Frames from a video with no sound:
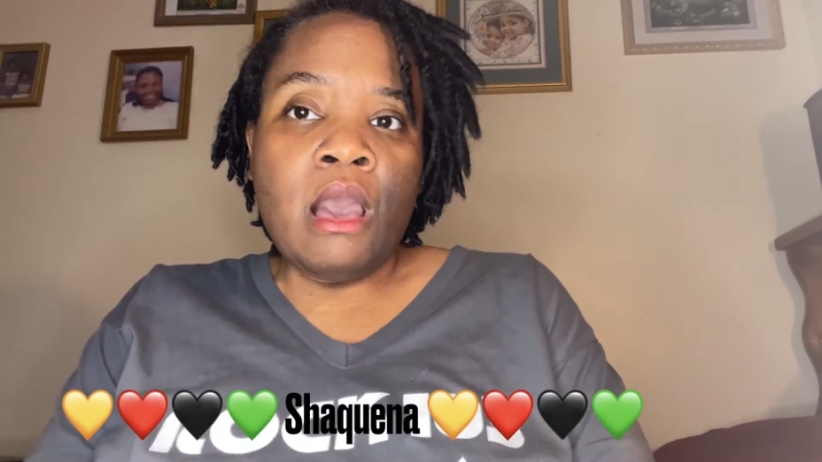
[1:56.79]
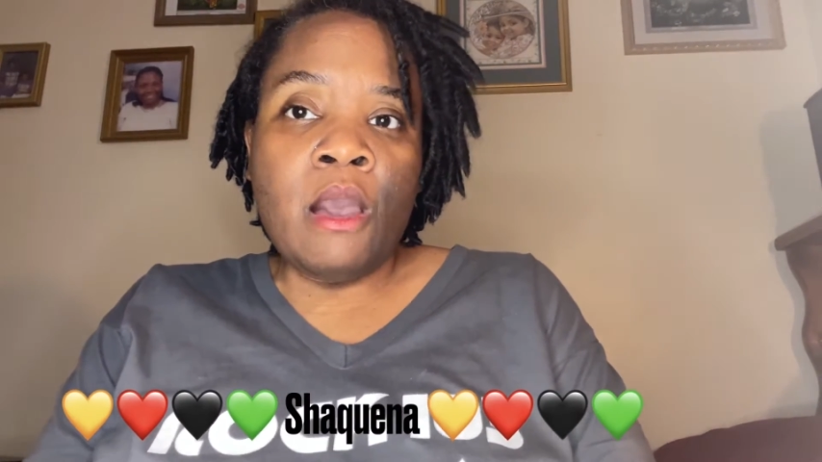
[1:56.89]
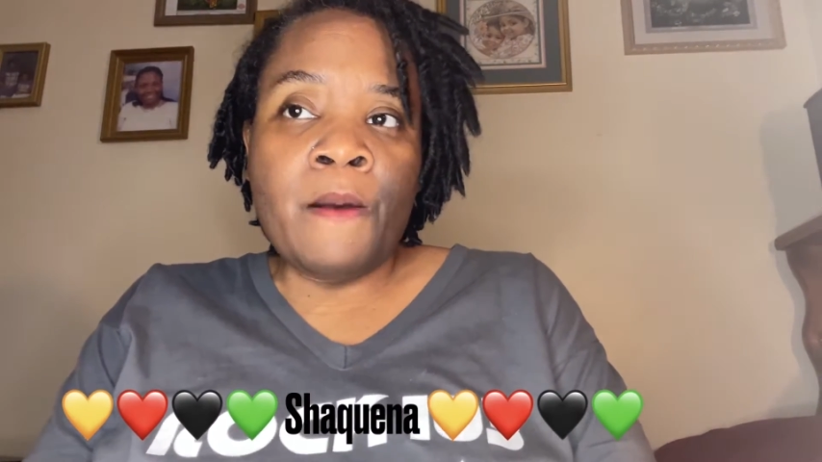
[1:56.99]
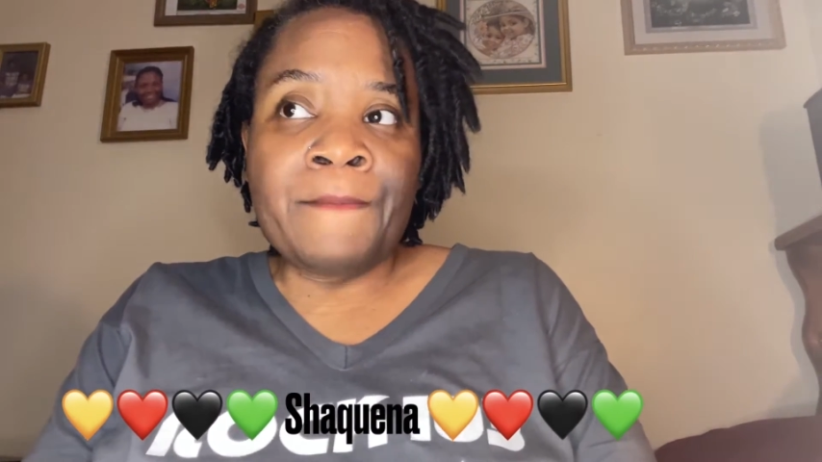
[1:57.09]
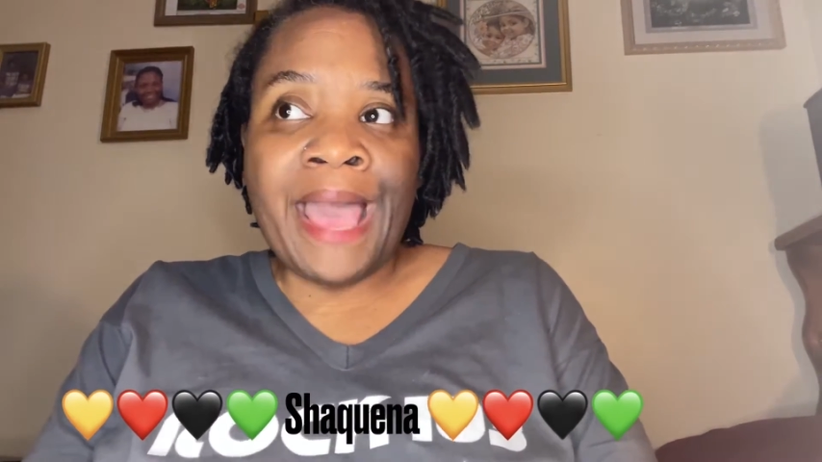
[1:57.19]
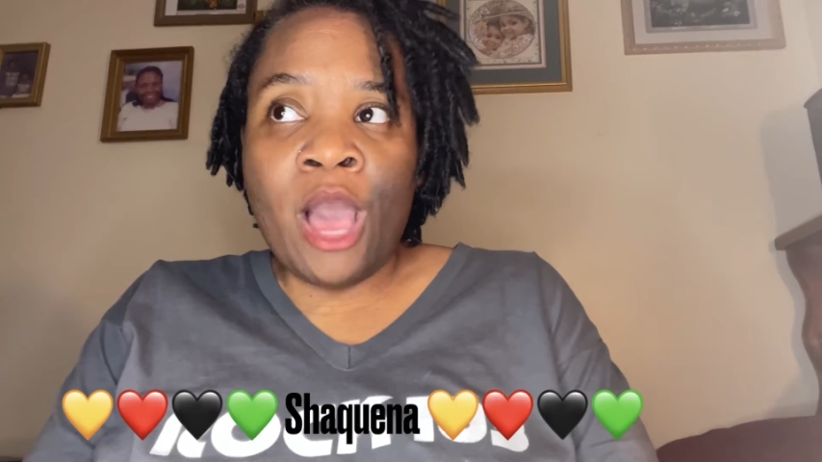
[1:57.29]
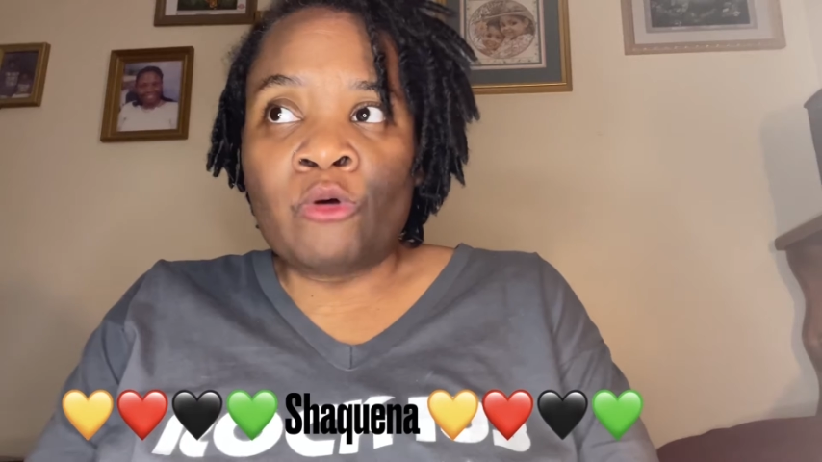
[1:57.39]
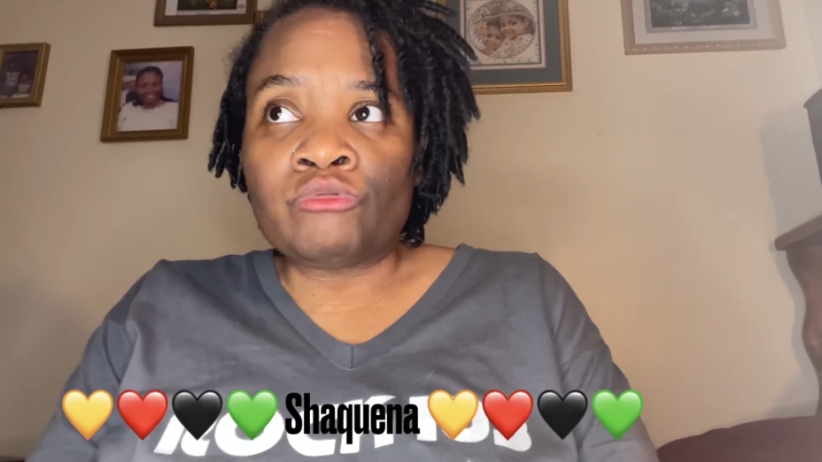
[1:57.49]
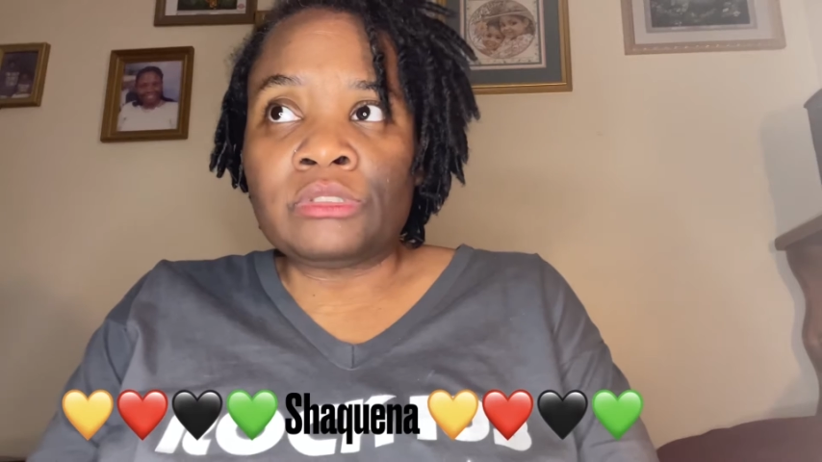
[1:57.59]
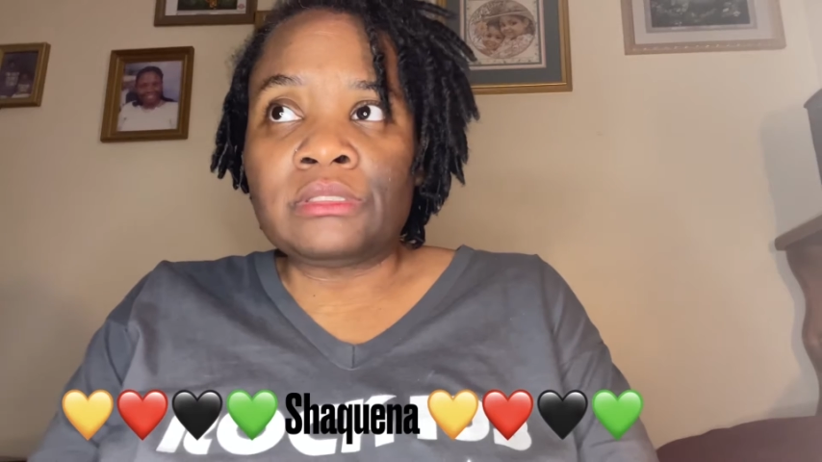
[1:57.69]

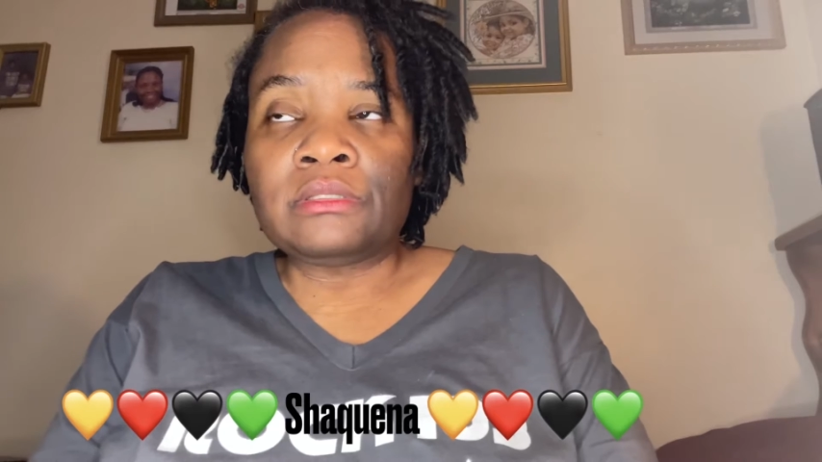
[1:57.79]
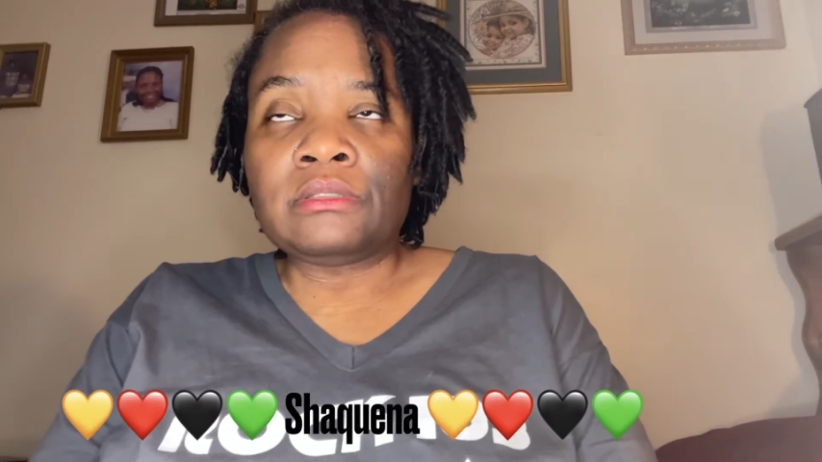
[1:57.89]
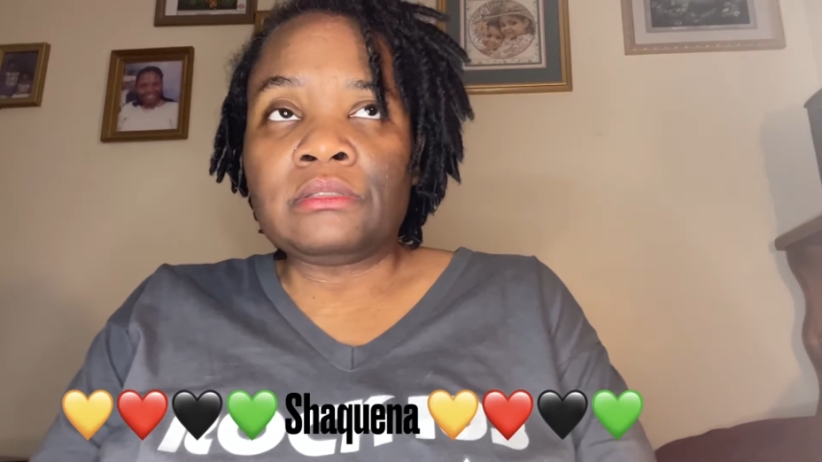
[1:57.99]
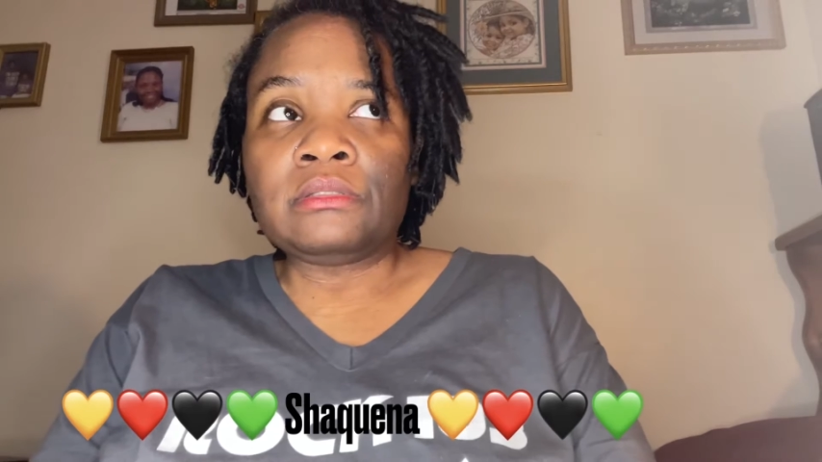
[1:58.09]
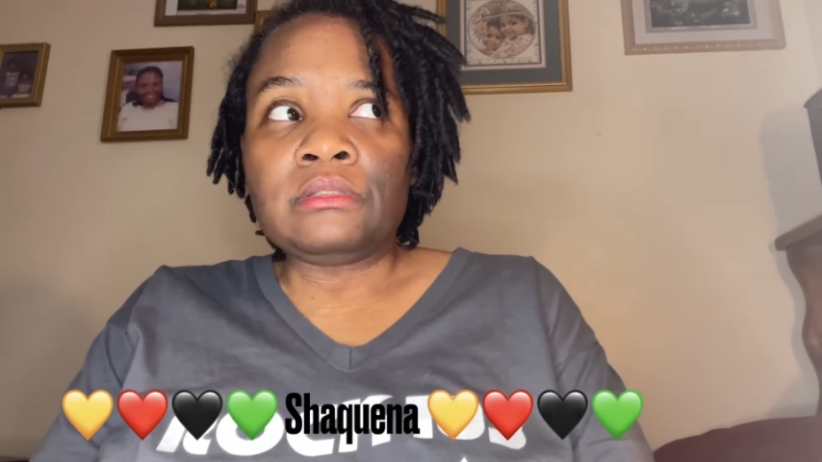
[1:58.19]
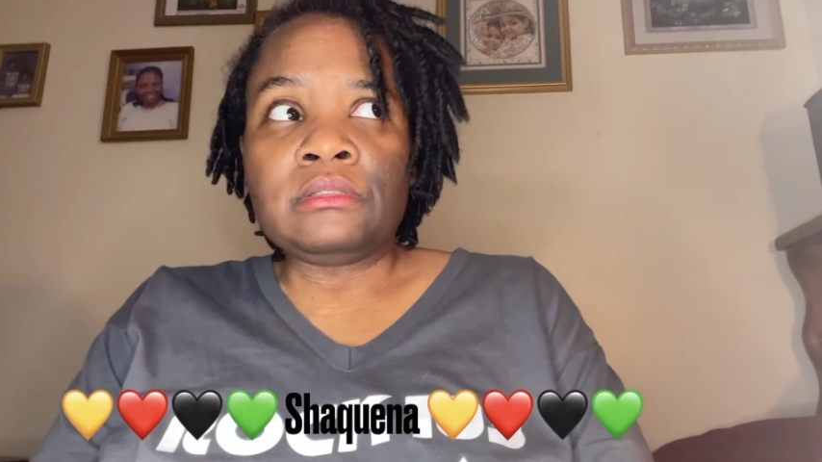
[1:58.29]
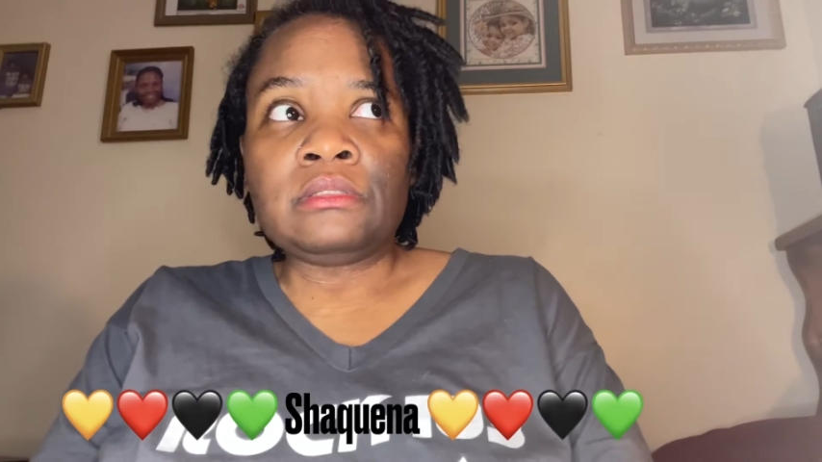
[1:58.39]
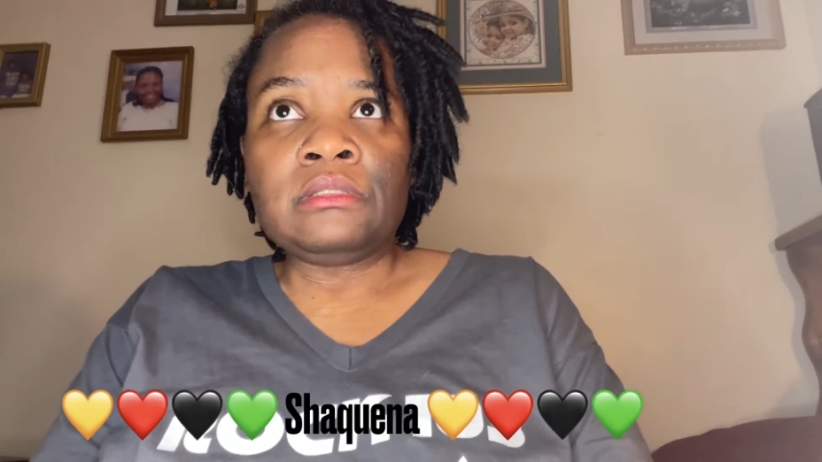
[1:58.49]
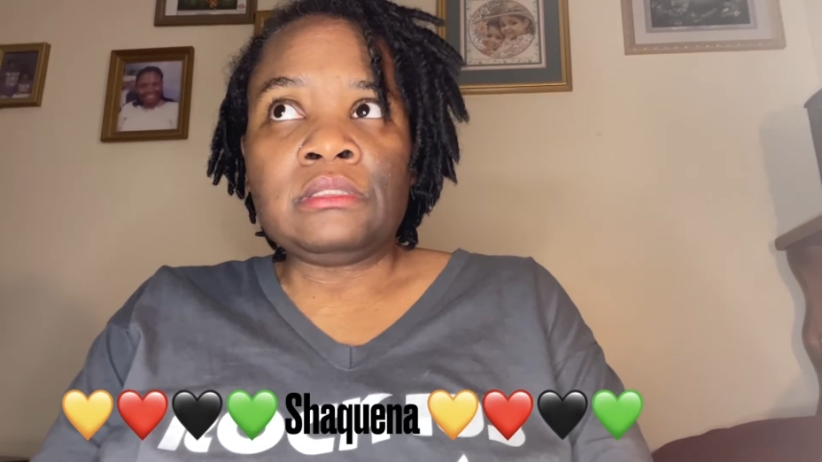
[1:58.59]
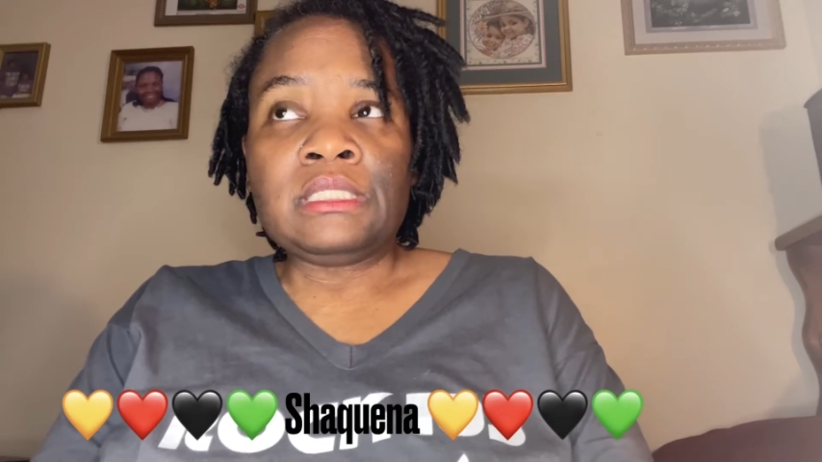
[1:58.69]
about
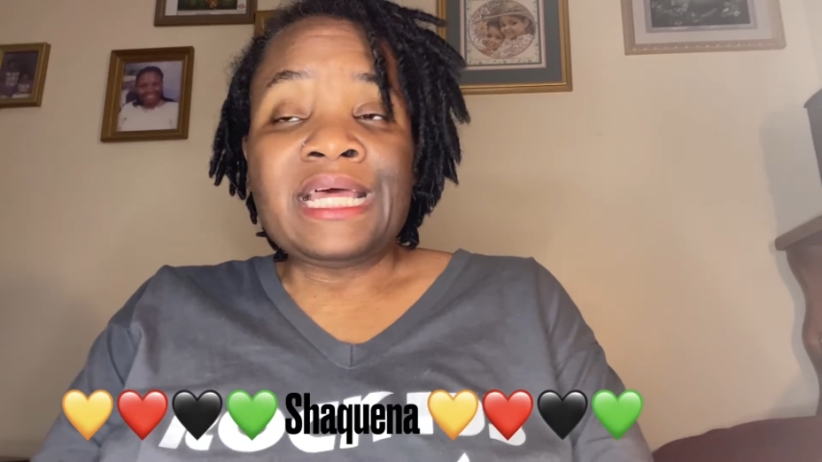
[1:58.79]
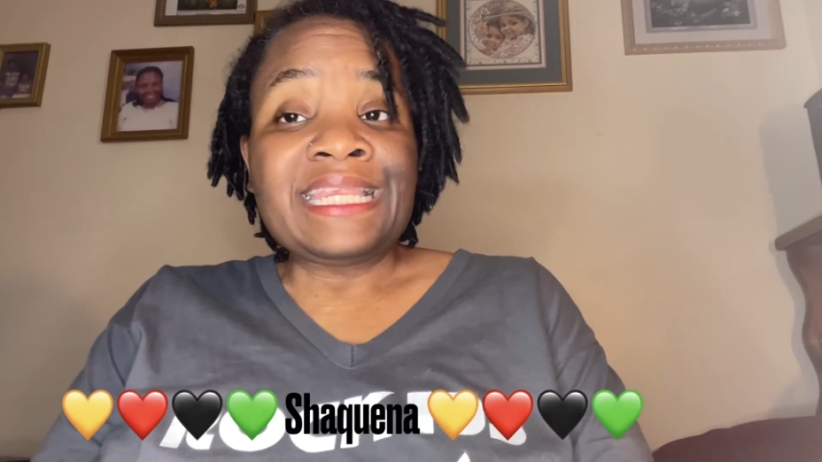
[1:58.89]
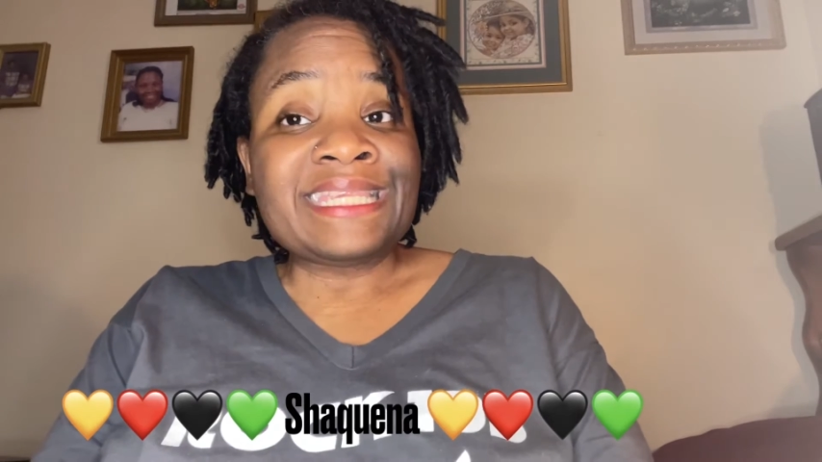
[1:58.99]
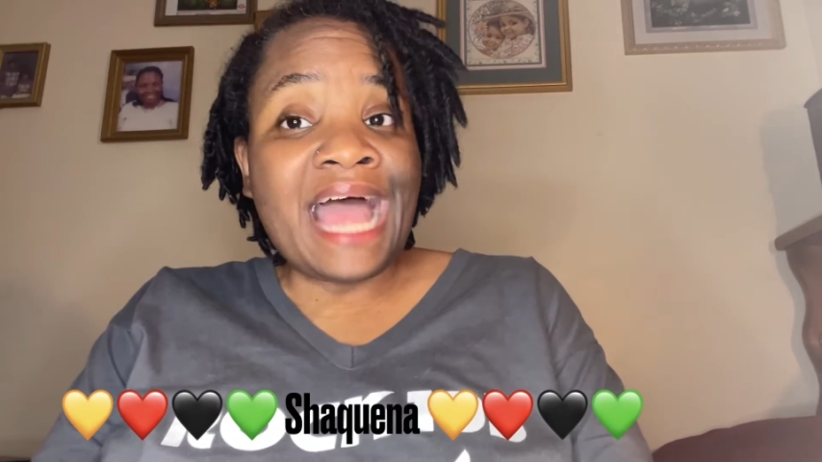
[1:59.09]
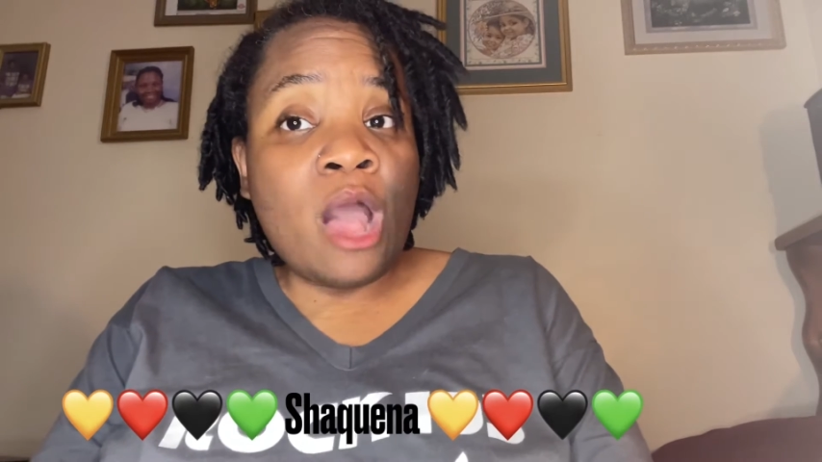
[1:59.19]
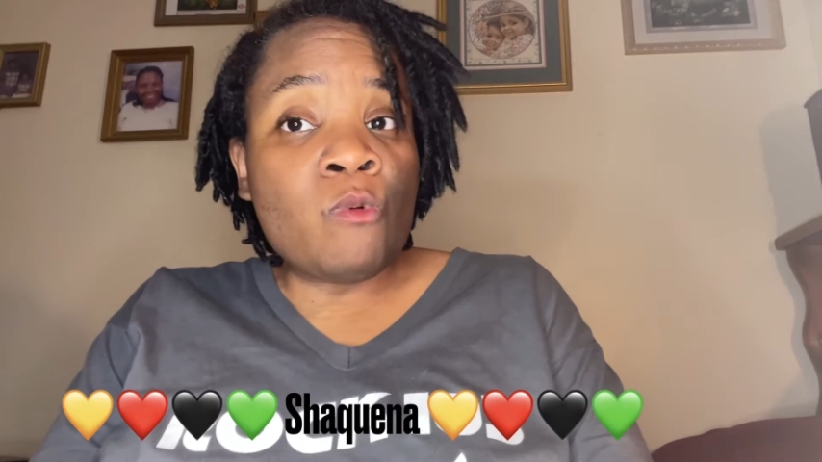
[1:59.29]
not